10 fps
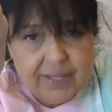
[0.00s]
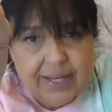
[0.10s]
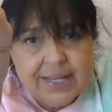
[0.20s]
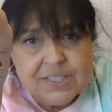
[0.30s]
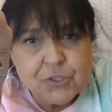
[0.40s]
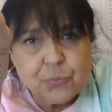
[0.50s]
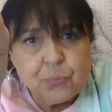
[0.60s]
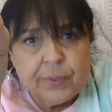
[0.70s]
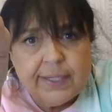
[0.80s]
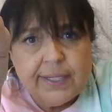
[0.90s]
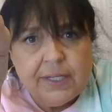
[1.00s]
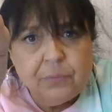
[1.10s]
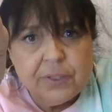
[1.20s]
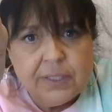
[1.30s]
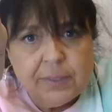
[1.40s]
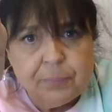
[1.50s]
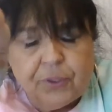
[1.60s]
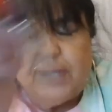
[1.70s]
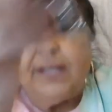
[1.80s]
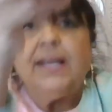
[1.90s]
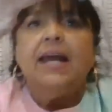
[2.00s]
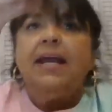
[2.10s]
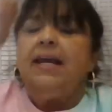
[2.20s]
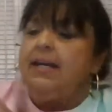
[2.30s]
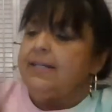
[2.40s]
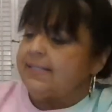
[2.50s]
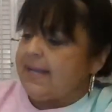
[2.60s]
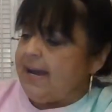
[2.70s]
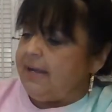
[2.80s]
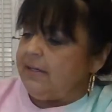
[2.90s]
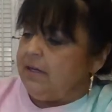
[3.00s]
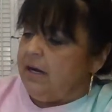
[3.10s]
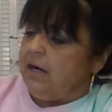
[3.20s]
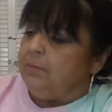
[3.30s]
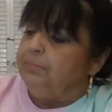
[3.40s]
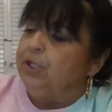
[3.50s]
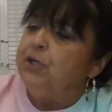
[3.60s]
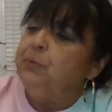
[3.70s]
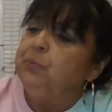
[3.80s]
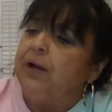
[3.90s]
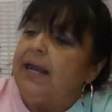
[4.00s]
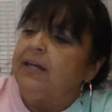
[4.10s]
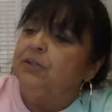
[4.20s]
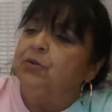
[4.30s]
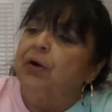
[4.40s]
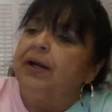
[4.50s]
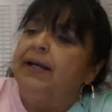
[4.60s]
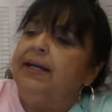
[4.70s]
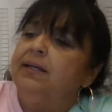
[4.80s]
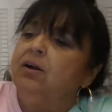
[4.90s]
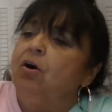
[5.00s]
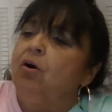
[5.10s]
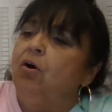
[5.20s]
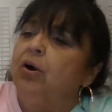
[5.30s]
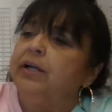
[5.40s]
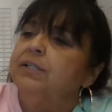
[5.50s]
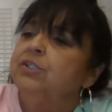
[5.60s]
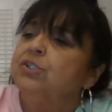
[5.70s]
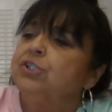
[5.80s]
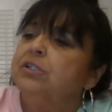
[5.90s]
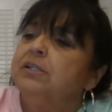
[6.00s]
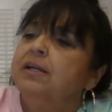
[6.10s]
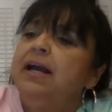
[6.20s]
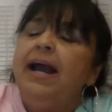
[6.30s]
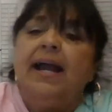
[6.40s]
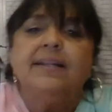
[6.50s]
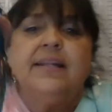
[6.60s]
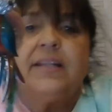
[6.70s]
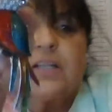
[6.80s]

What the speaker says: And it's really, really pretty. It's got blue, red, green, orange, and then the